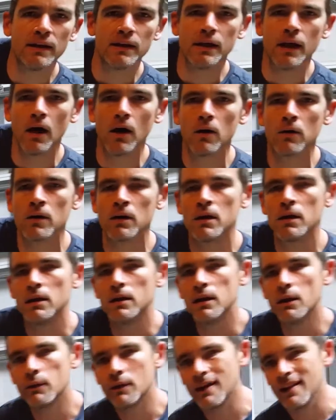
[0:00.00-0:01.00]
to go.
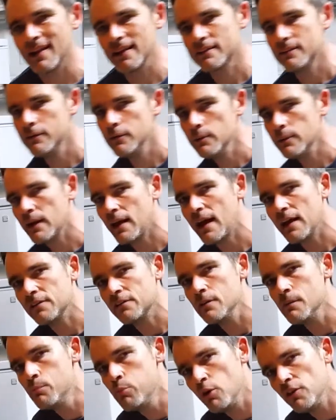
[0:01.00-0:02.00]
Now what I like to do when I
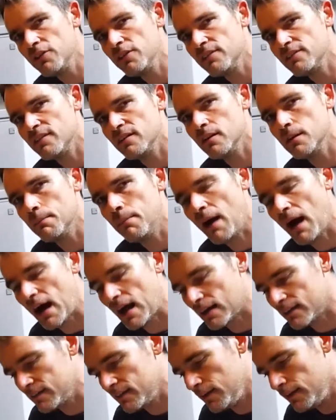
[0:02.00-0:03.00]
actually put this in the
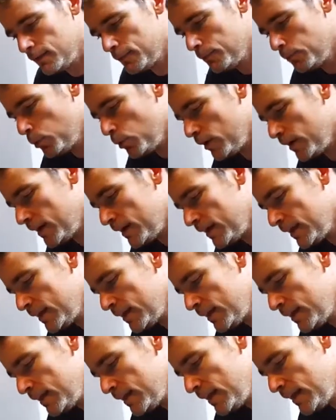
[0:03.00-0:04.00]
box is put
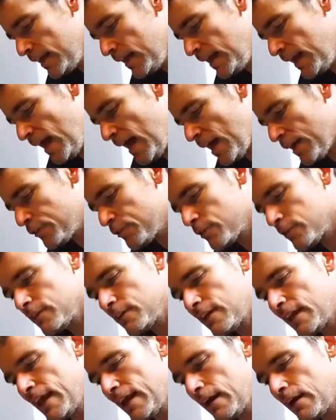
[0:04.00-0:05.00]
an extra
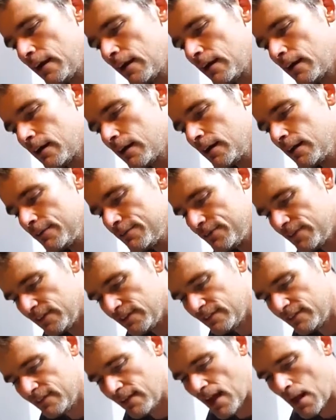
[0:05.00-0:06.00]
layer. If this
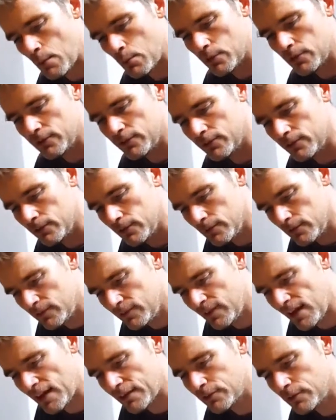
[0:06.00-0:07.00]

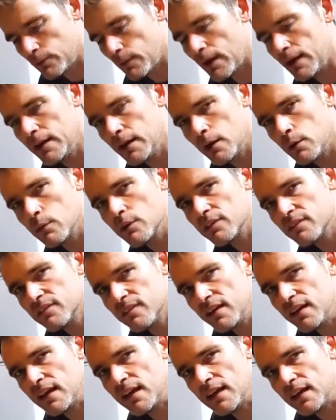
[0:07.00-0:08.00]
section right here was
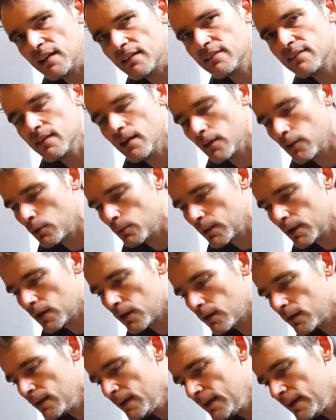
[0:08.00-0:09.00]
sitting against the other
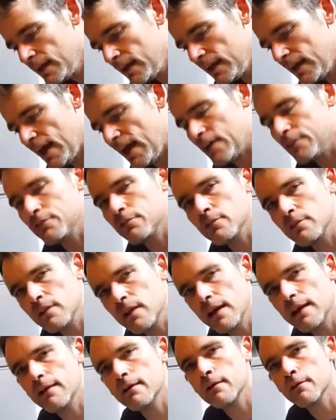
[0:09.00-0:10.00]
wheel, an extra
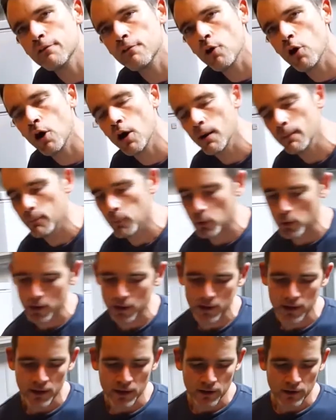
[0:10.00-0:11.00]
layer of
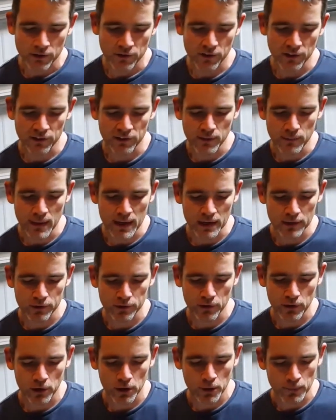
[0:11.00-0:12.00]
cardboard just to make
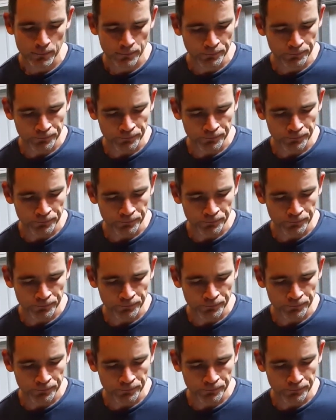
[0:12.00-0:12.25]
sure.